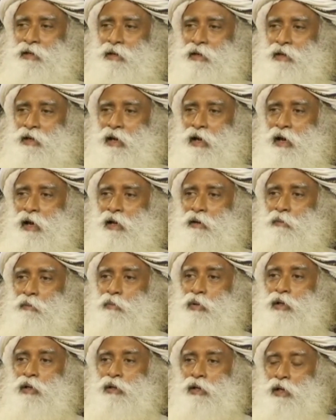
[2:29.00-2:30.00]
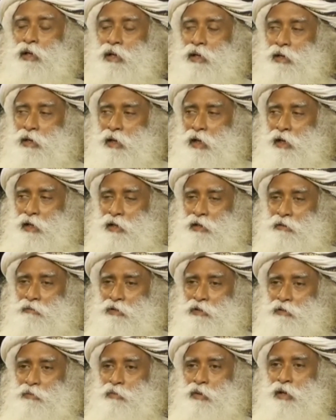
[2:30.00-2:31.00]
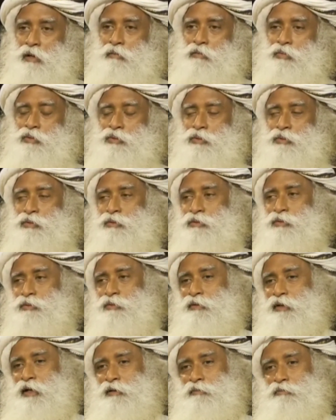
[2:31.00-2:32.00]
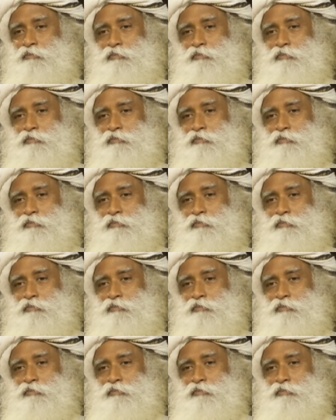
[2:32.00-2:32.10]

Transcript: and built a hang glider with bamboo and